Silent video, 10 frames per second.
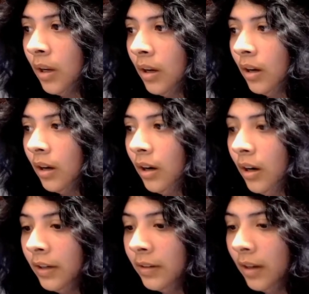
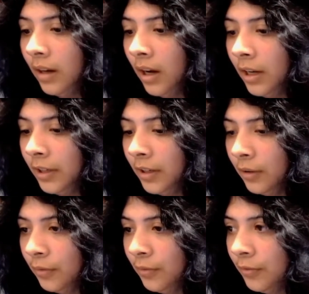audio
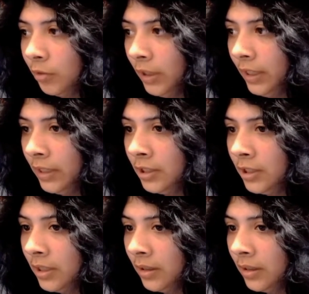footage.